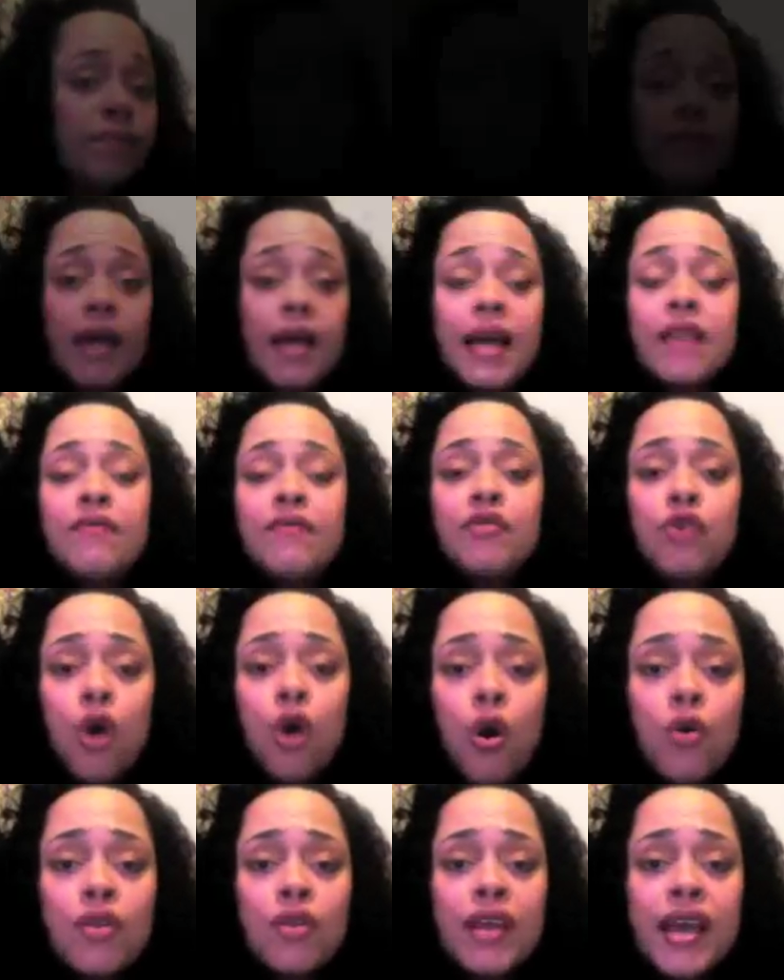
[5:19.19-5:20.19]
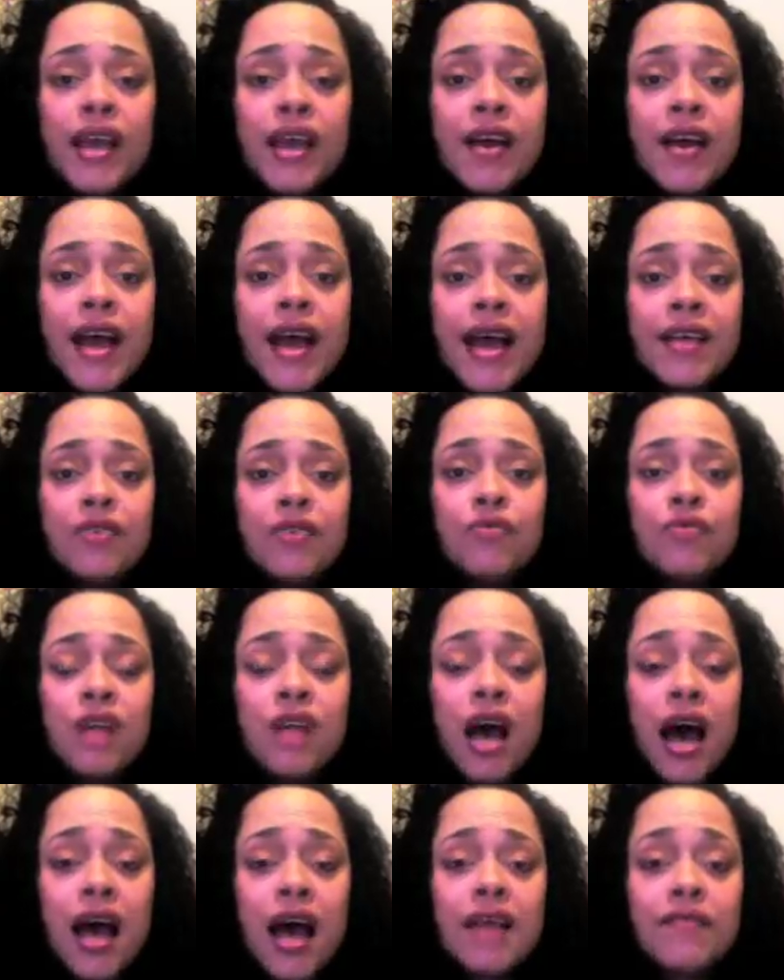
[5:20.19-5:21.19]
And if you go there and you're
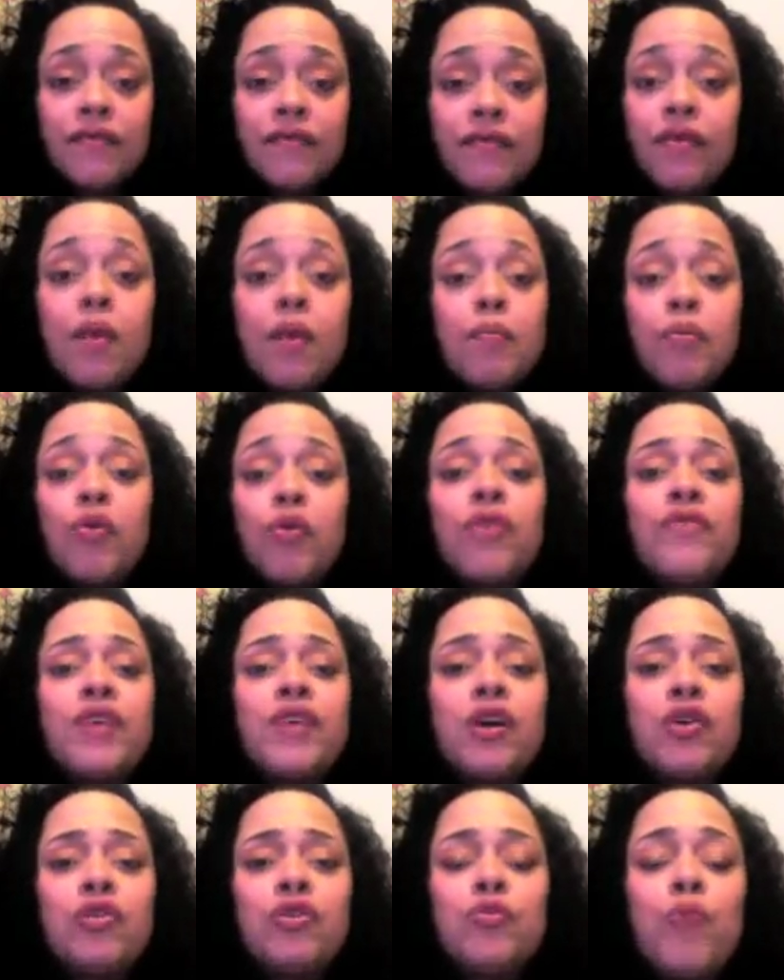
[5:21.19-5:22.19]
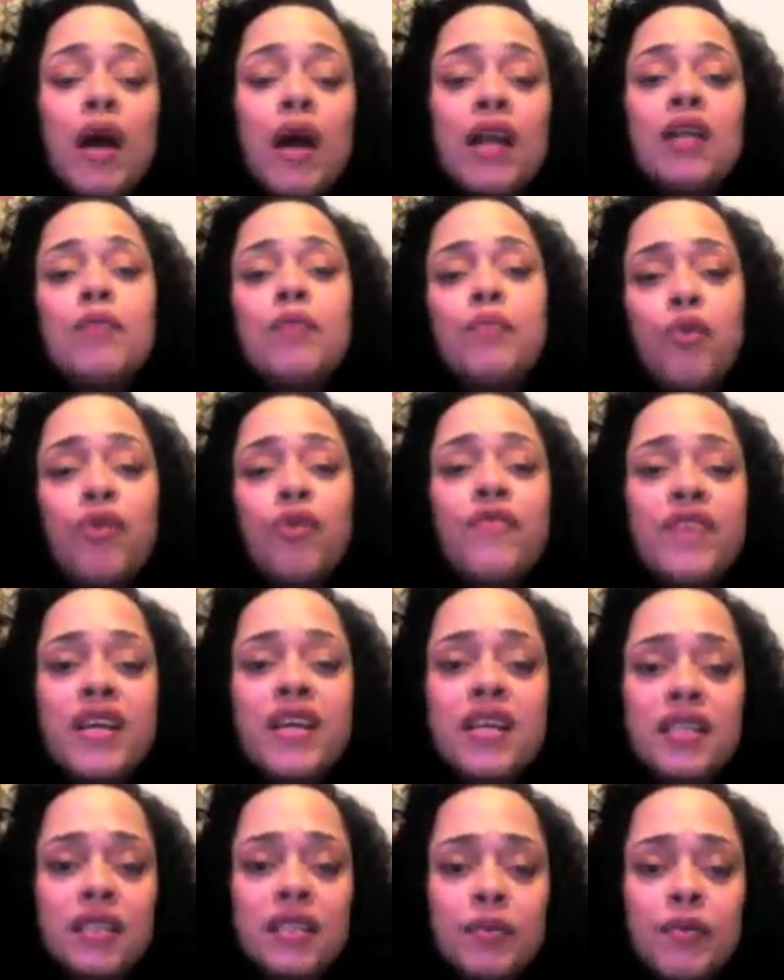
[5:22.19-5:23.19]
not from Puerto Rico, you want a Puerto
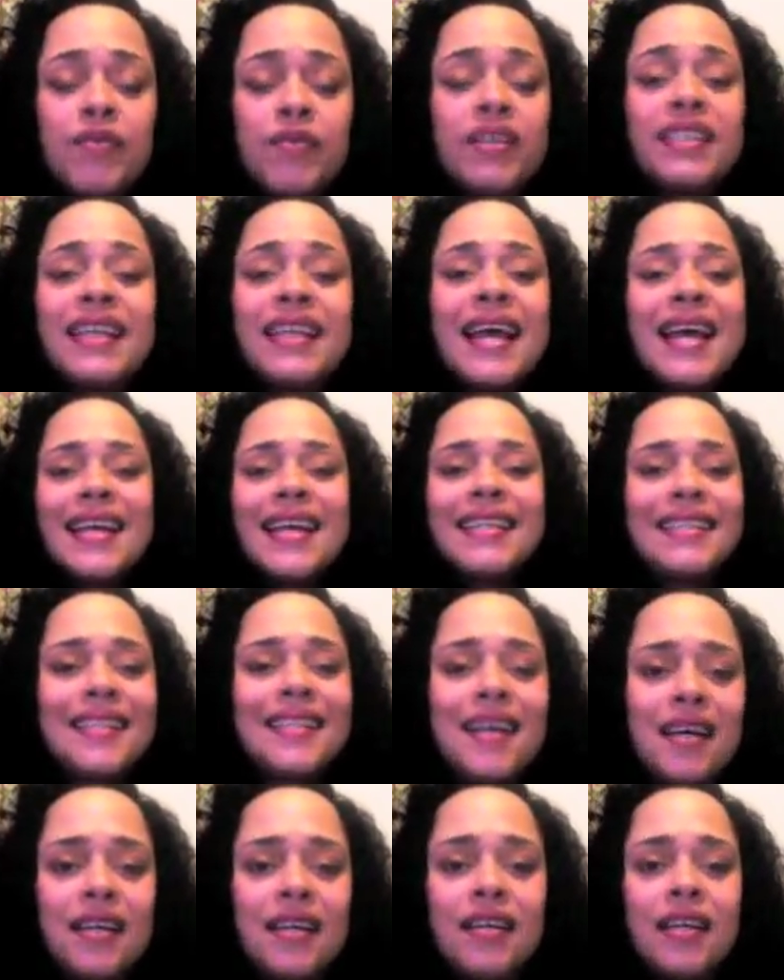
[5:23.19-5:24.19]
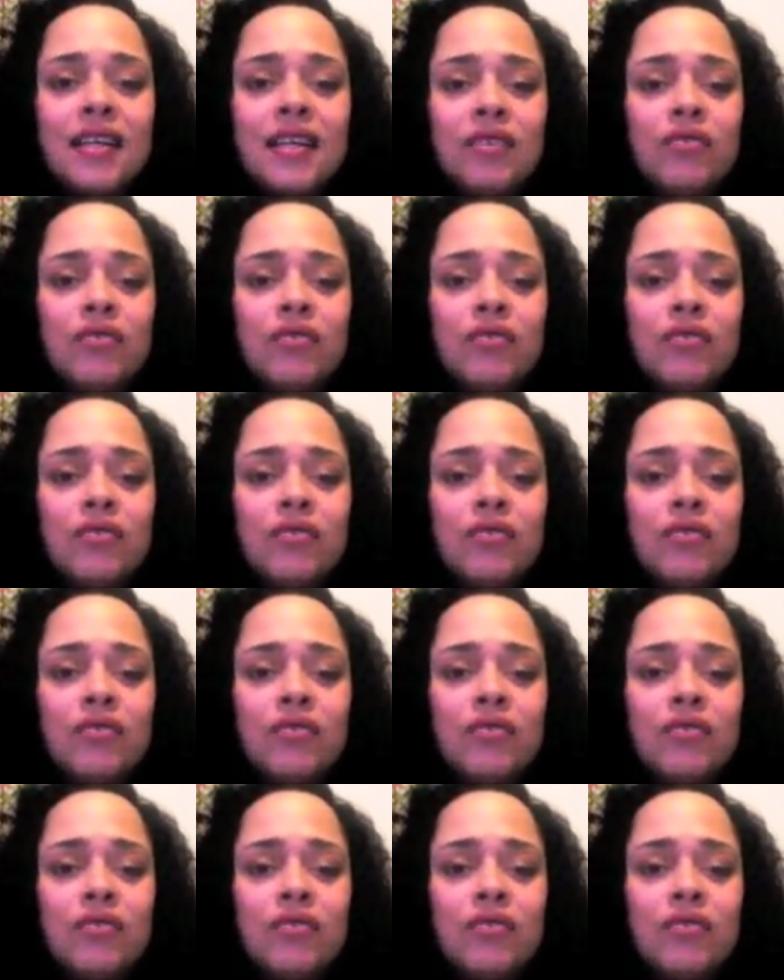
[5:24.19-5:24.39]
Rican experience, there is none.